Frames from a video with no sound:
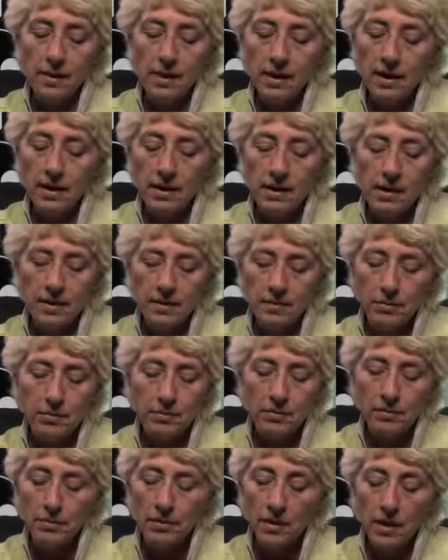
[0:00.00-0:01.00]
That's.
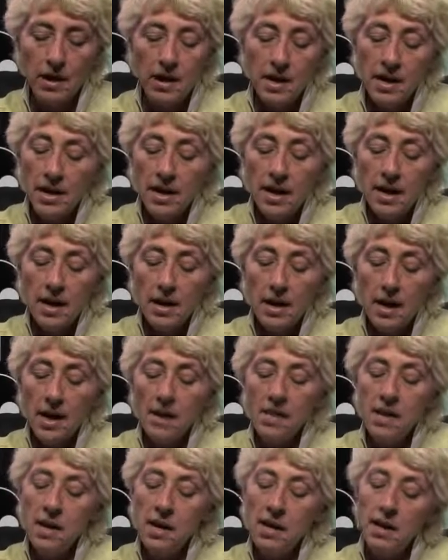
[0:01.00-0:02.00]

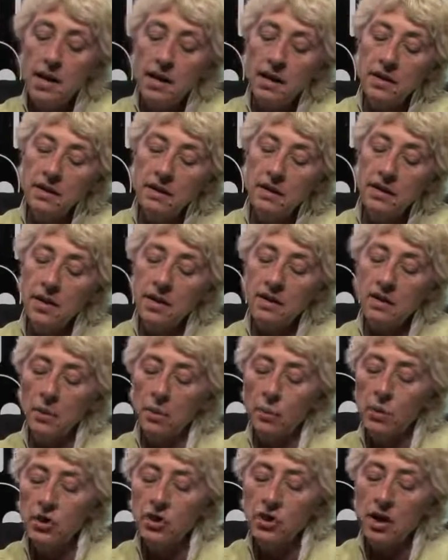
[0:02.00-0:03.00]
And then, as I
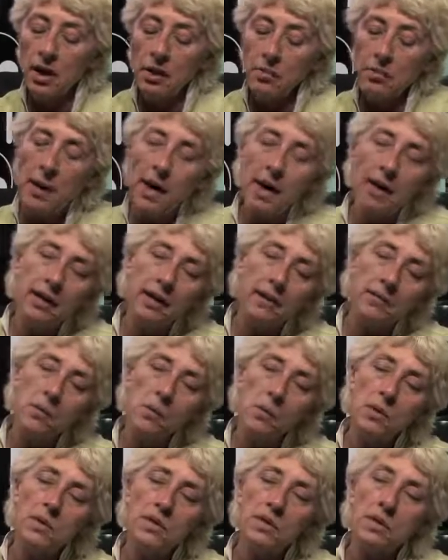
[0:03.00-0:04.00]
would check back
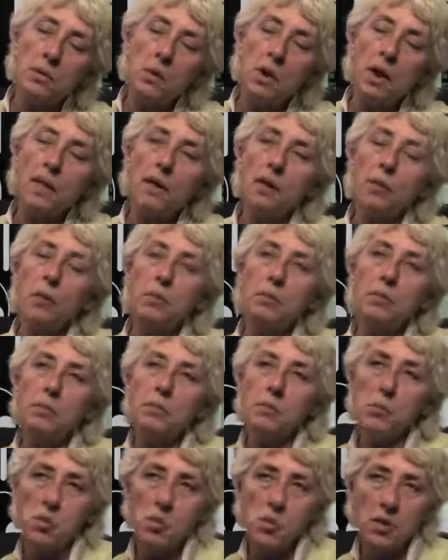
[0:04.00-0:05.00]
every once in a while, there would be
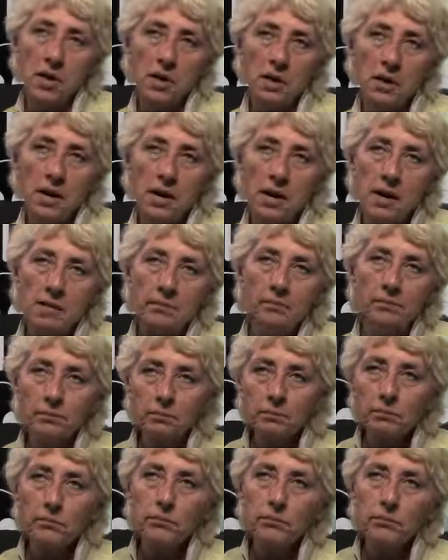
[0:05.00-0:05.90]
more online.